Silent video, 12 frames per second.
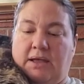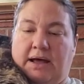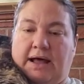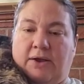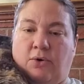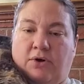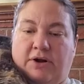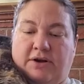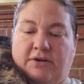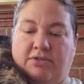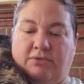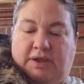I
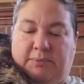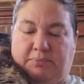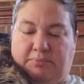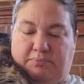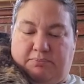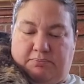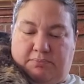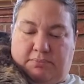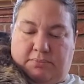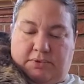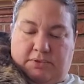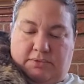ordered 3
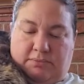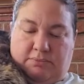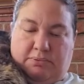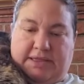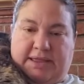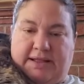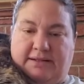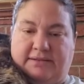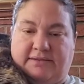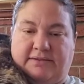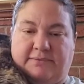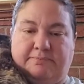
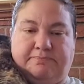plants.